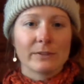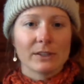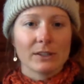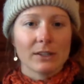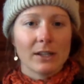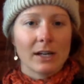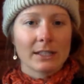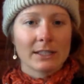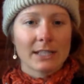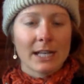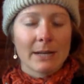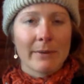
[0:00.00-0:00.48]
For
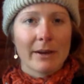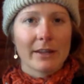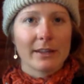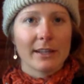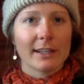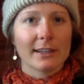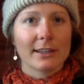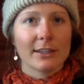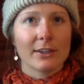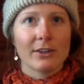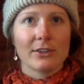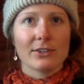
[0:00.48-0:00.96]
a long time, I
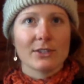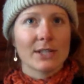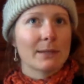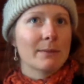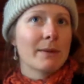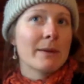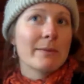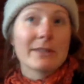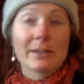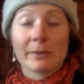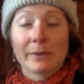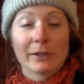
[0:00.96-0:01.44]
thought there was
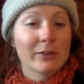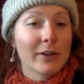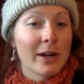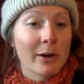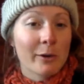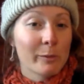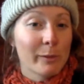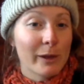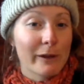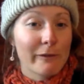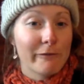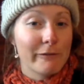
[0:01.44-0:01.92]
like maybe something
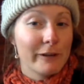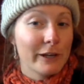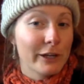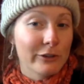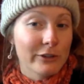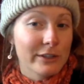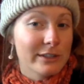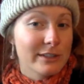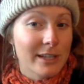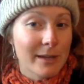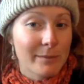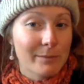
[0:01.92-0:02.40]
wrong with my
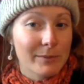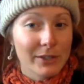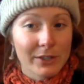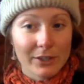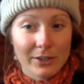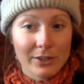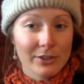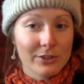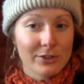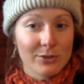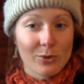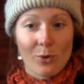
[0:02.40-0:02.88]
fear
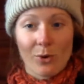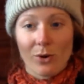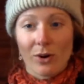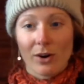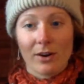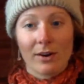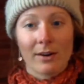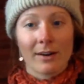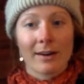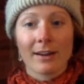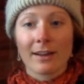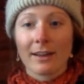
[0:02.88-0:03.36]
receptors,
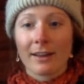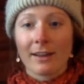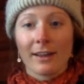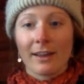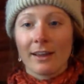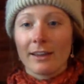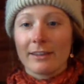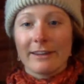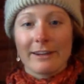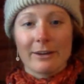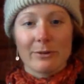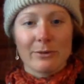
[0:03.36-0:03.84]
or
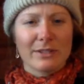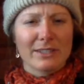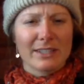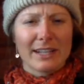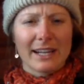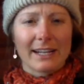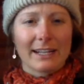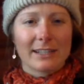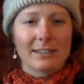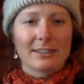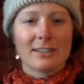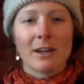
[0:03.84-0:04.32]
there
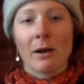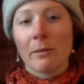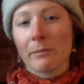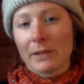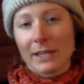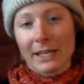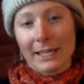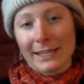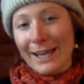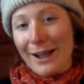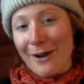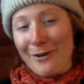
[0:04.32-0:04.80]
was like
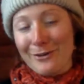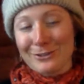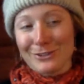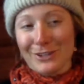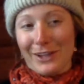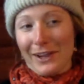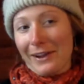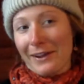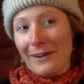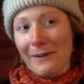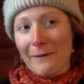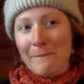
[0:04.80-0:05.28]
something that
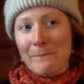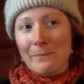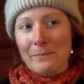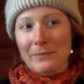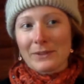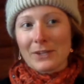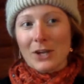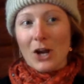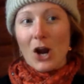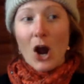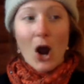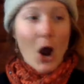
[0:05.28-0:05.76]
was like
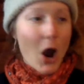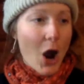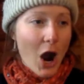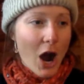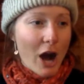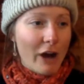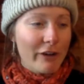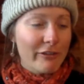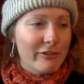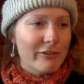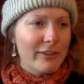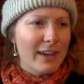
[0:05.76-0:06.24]

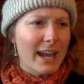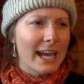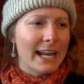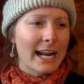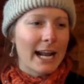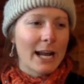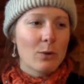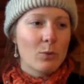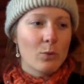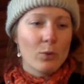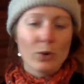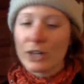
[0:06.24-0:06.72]
off,
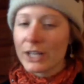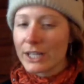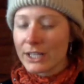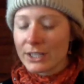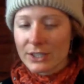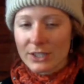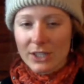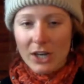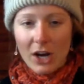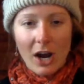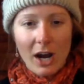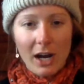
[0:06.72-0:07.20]
and I
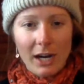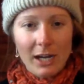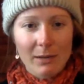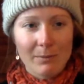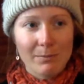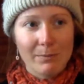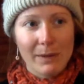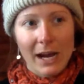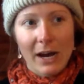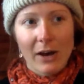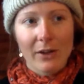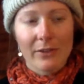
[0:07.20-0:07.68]
wouldn't talk
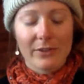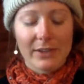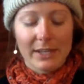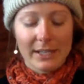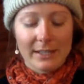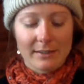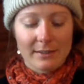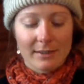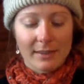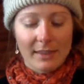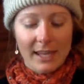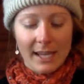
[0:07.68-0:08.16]
about
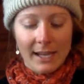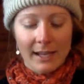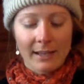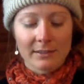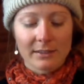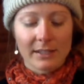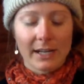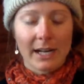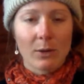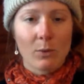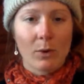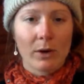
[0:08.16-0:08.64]
these
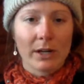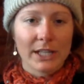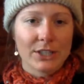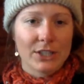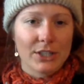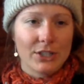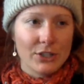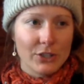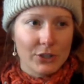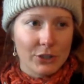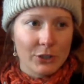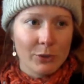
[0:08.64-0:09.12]
things that I
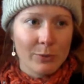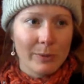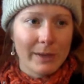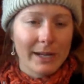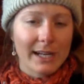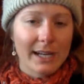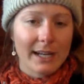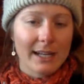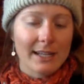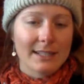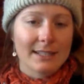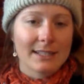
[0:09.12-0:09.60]
wanted to do
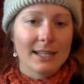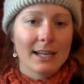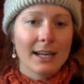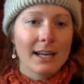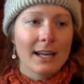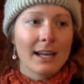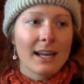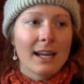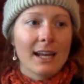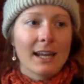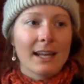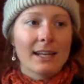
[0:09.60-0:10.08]
because
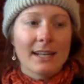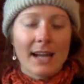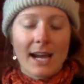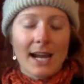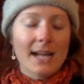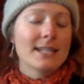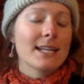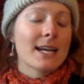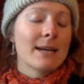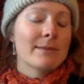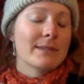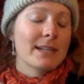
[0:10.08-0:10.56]

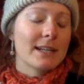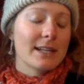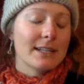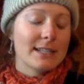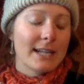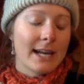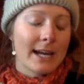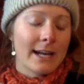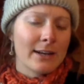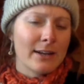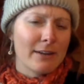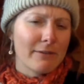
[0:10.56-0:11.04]
9 times out
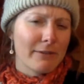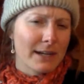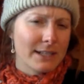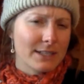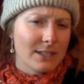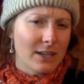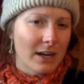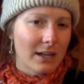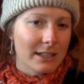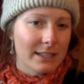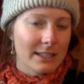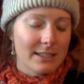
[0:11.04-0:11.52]
of 10, if
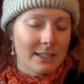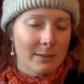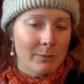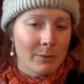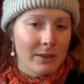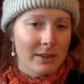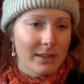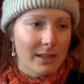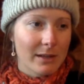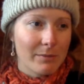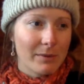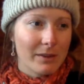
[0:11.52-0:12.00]
I talk to
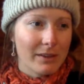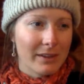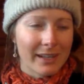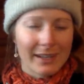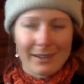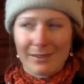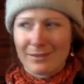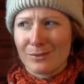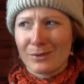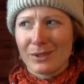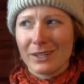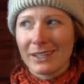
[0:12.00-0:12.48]
someone, they'd be
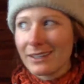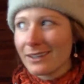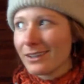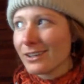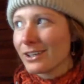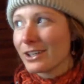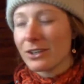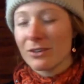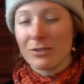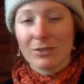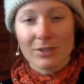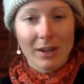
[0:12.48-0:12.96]
like, "What
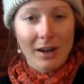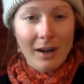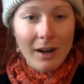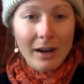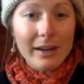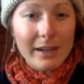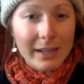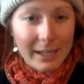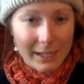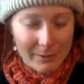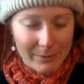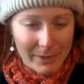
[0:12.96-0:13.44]
are you
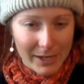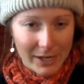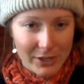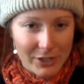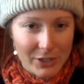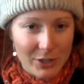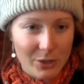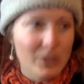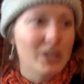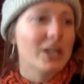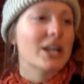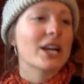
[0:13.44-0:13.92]
talking
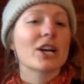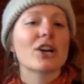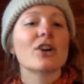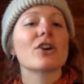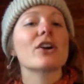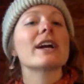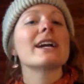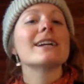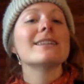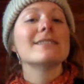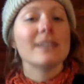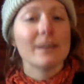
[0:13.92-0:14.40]
about? You're a
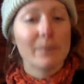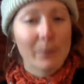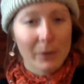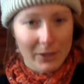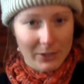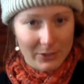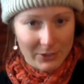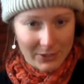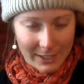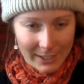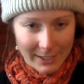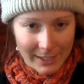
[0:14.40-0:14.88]
crazy
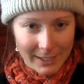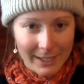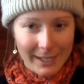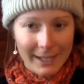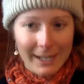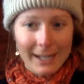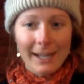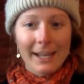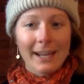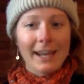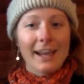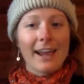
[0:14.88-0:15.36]
person."